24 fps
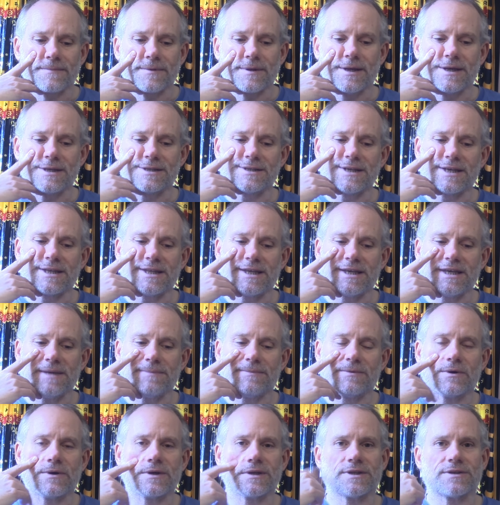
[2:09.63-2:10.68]
it's like they keep
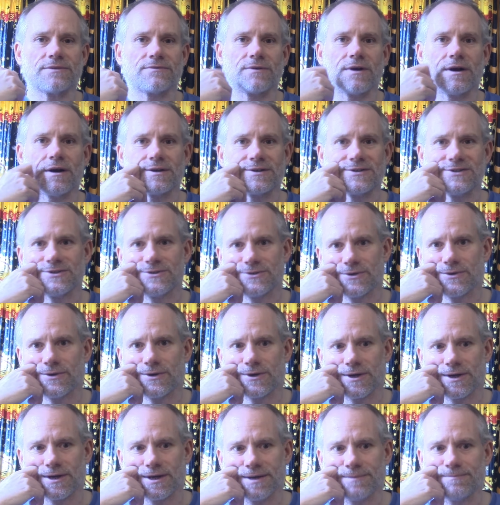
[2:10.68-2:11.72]
going to the wrong
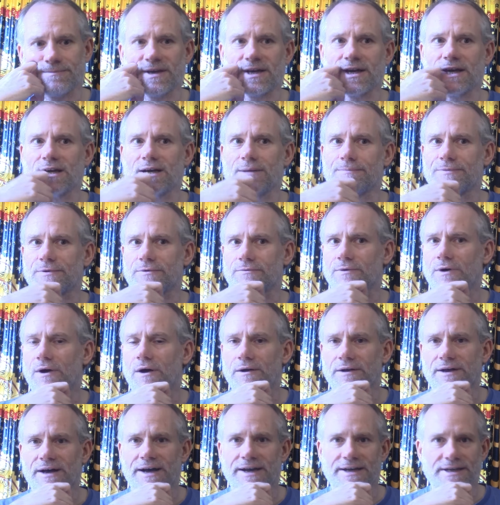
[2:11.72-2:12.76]
store and picking up the
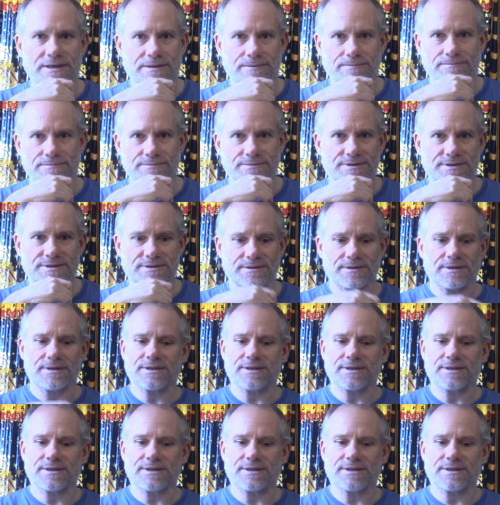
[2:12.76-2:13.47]
wrong items.